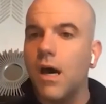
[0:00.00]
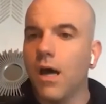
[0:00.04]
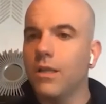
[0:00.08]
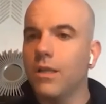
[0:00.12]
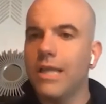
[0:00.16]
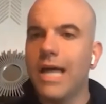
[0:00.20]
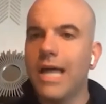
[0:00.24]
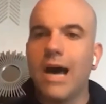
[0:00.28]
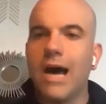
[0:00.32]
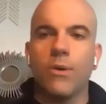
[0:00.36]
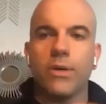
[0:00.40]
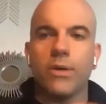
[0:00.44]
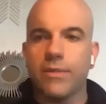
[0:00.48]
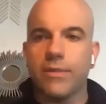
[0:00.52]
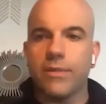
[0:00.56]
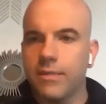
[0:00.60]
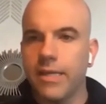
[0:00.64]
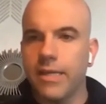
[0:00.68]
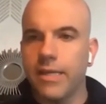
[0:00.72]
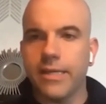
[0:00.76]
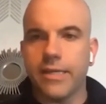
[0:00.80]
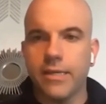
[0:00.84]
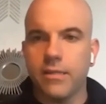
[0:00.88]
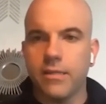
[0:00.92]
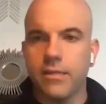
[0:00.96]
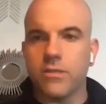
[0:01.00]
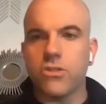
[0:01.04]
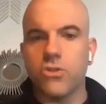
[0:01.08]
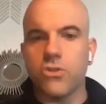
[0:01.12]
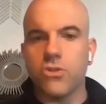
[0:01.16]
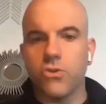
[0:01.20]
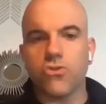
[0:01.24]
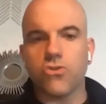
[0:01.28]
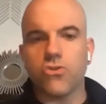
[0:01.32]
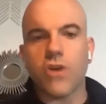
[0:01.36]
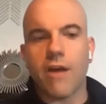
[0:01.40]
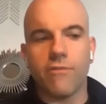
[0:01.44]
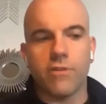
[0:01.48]
allowing the ligand
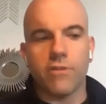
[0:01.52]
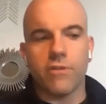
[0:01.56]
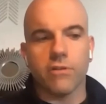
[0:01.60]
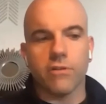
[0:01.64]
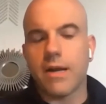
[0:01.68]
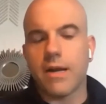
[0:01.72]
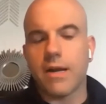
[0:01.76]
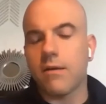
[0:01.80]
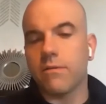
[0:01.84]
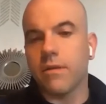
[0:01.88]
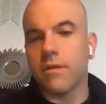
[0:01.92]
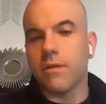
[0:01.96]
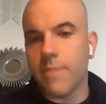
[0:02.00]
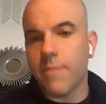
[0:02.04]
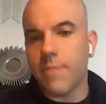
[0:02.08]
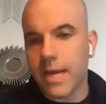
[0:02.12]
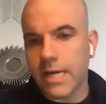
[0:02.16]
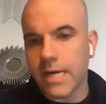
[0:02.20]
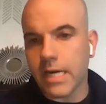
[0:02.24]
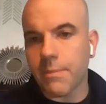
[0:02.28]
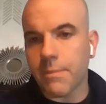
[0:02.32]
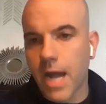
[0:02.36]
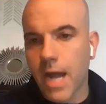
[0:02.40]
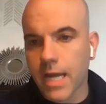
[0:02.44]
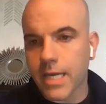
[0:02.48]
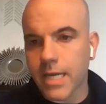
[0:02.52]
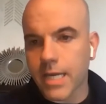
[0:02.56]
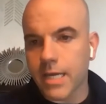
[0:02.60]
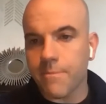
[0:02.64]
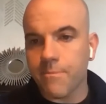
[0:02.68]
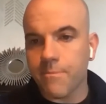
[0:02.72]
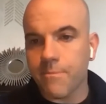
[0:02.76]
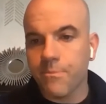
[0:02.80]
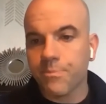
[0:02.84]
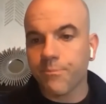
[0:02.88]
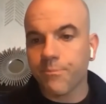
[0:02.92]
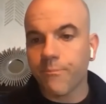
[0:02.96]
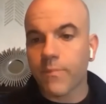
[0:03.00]
to travel around the binding pocket.